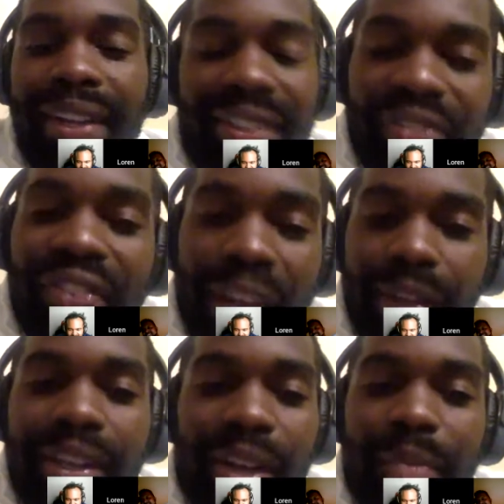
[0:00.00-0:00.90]
It's
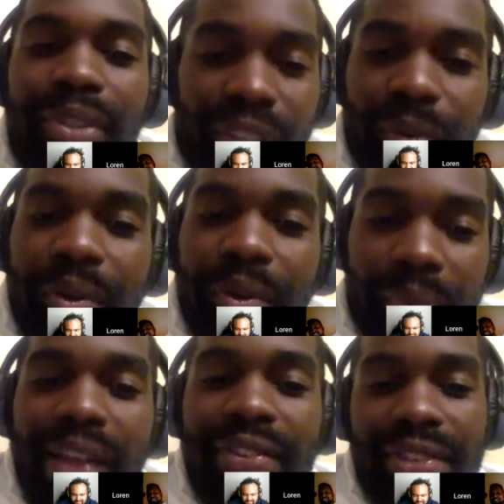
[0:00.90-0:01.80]
affecting him in some
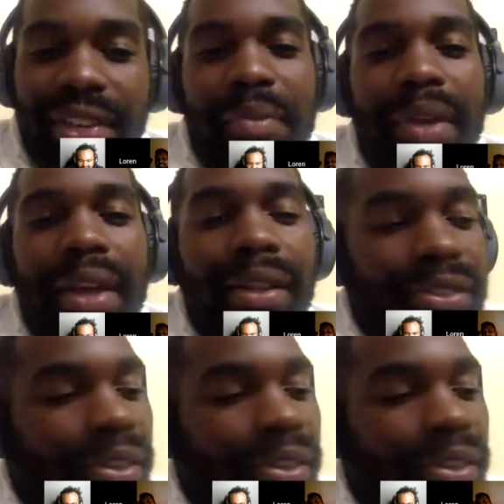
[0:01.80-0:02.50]
capacity, man.